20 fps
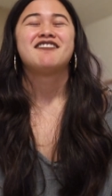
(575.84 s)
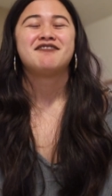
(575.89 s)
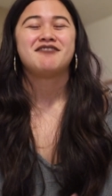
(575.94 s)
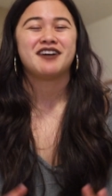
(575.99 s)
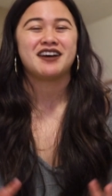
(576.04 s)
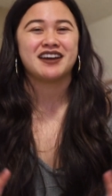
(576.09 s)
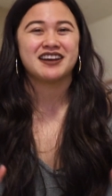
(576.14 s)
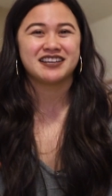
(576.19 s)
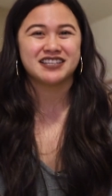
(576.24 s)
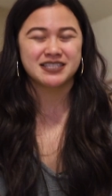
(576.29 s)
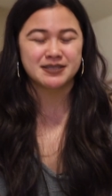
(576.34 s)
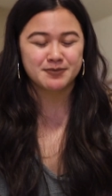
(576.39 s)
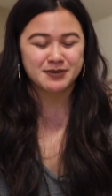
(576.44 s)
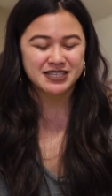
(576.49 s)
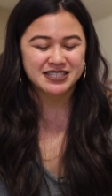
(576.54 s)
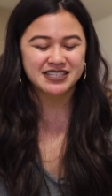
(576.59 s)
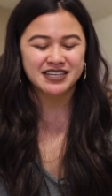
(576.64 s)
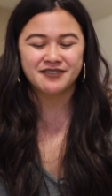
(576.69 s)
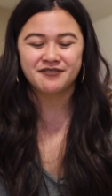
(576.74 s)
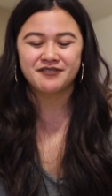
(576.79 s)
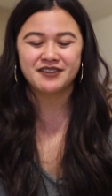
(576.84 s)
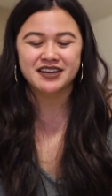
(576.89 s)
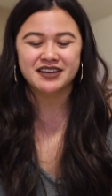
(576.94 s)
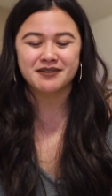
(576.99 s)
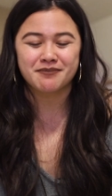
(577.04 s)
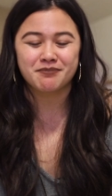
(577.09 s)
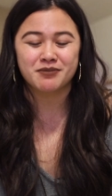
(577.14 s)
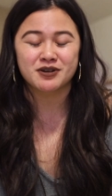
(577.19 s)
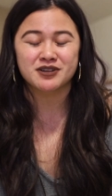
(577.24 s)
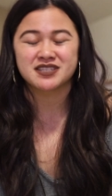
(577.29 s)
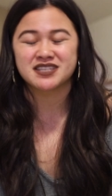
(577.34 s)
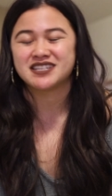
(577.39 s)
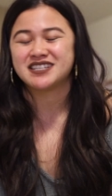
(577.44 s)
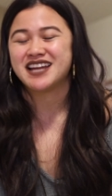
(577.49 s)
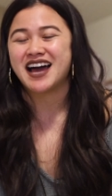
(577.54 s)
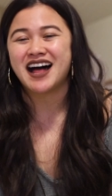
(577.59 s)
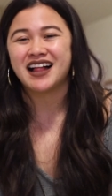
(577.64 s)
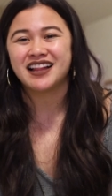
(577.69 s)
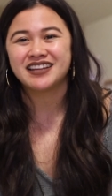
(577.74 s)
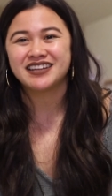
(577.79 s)
of a specific
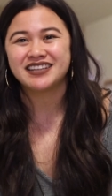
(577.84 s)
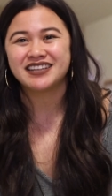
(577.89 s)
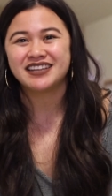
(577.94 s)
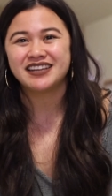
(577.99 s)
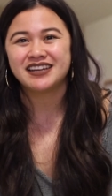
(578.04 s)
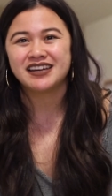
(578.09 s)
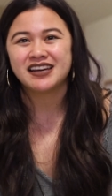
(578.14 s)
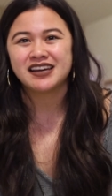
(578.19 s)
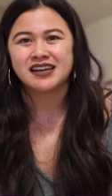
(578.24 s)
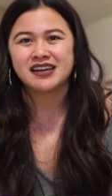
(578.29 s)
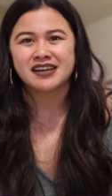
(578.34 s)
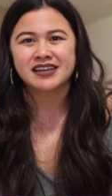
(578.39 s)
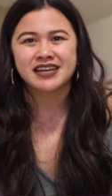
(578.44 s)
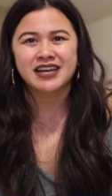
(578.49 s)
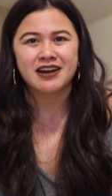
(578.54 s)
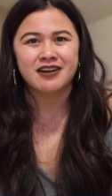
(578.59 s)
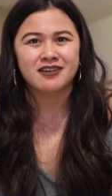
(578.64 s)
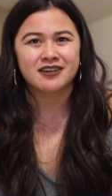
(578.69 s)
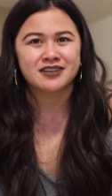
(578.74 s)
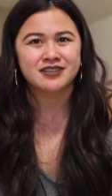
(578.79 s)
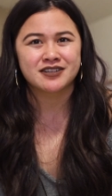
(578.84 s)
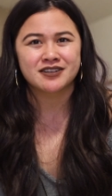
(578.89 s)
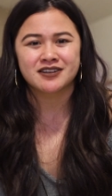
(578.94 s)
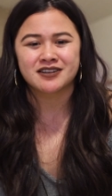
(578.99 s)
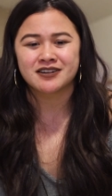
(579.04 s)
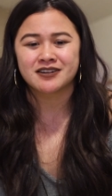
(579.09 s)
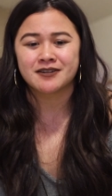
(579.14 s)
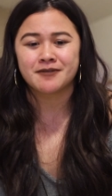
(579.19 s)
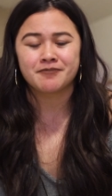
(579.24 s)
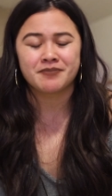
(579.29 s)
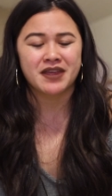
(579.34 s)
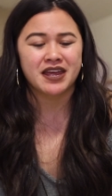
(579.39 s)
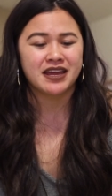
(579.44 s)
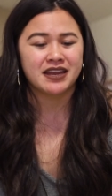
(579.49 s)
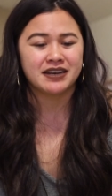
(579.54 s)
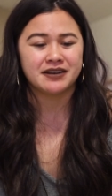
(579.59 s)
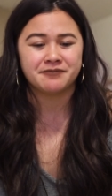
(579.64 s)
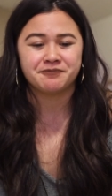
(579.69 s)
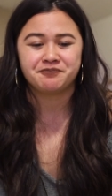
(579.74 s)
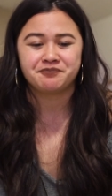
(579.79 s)
personality character
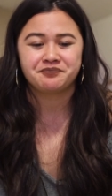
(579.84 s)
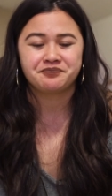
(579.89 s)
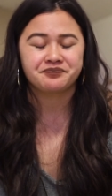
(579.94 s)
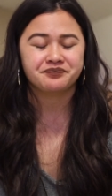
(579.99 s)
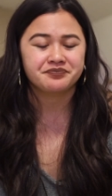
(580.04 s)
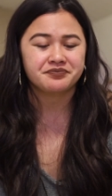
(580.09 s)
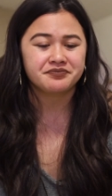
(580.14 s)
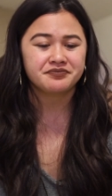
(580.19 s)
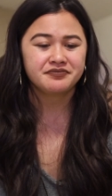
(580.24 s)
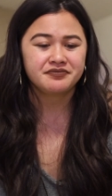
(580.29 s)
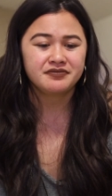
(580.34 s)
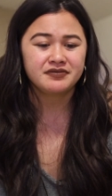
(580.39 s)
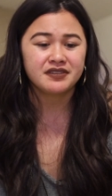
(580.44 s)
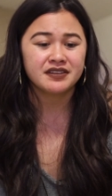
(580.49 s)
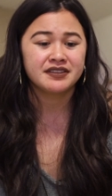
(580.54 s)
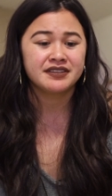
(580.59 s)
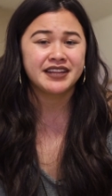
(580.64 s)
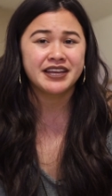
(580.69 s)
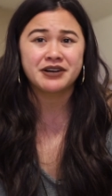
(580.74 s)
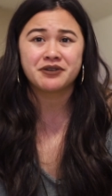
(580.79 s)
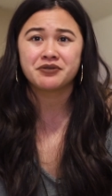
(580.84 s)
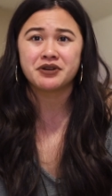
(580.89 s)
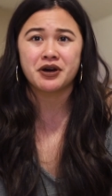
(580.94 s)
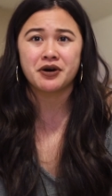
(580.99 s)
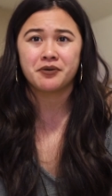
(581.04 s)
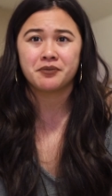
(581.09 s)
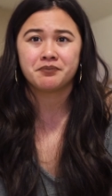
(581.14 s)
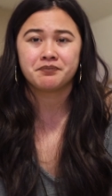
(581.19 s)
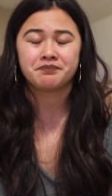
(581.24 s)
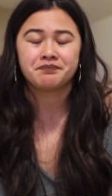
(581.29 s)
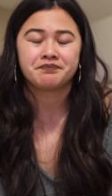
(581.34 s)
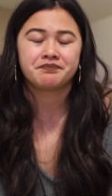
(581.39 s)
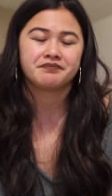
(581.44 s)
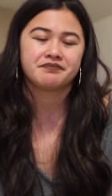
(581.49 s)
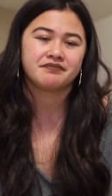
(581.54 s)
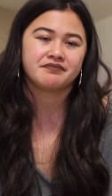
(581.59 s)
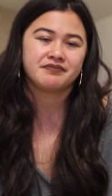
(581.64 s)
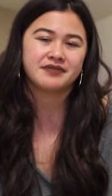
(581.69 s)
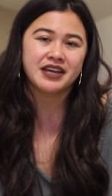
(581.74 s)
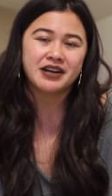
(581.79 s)
and they don't know
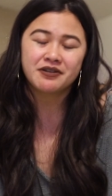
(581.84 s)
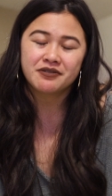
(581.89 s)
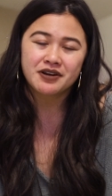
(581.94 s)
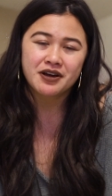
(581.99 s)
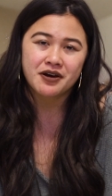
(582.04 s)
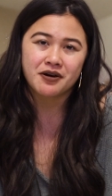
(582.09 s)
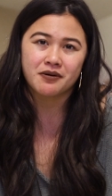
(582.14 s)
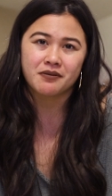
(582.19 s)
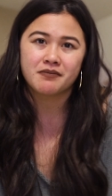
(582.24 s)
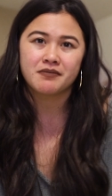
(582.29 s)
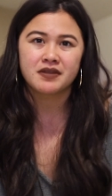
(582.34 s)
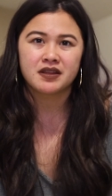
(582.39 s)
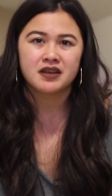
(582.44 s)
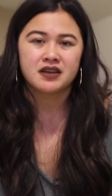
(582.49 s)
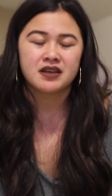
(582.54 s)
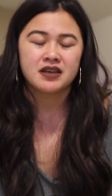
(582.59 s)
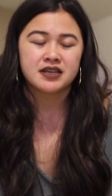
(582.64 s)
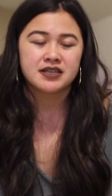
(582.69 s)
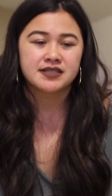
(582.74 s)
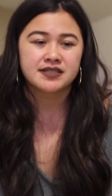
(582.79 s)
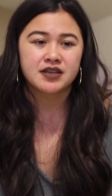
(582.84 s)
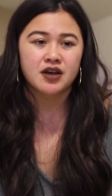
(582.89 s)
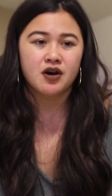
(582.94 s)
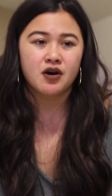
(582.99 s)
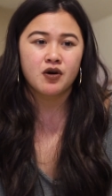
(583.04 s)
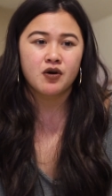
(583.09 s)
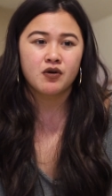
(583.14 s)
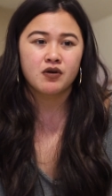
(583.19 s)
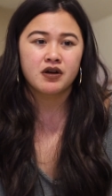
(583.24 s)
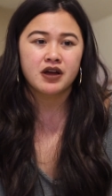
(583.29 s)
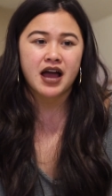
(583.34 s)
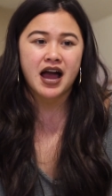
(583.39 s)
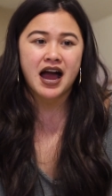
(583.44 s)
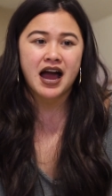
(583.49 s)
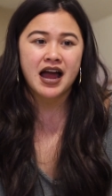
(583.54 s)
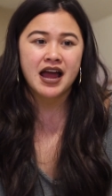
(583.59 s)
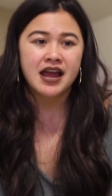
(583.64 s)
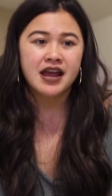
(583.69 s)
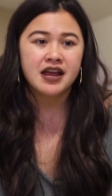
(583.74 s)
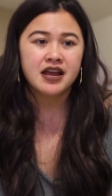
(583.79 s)
they don't know so
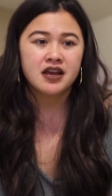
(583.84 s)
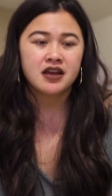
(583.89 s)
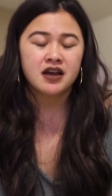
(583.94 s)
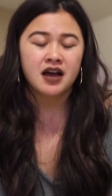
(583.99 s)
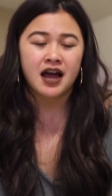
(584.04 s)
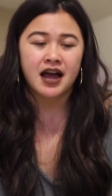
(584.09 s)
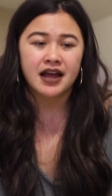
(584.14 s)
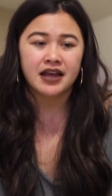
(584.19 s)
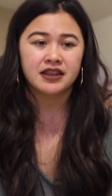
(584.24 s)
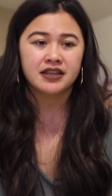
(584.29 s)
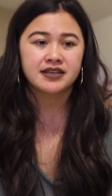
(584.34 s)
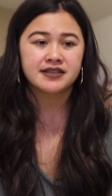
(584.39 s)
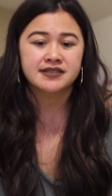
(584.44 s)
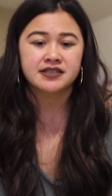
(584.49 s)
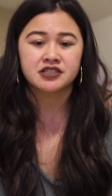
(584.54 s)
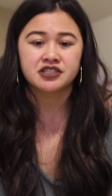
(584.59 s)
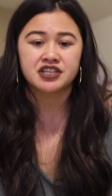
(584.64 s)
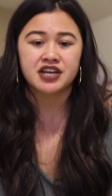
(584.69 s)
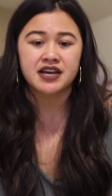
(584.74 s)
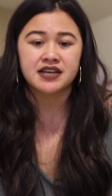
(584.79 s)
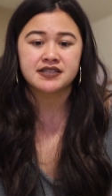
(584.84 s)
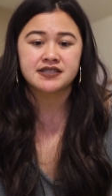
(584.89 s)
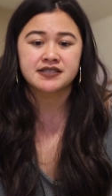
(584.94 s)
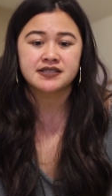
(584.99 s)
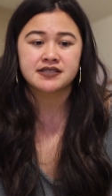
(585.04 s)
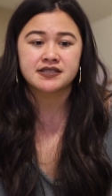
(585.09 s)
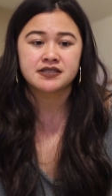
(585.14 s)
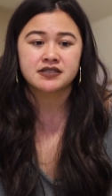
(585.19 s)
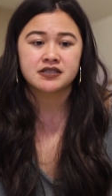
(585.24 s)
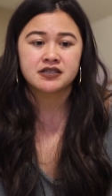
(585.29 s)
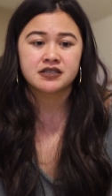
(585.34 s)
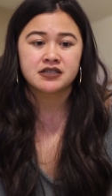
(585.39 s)
I highly suggest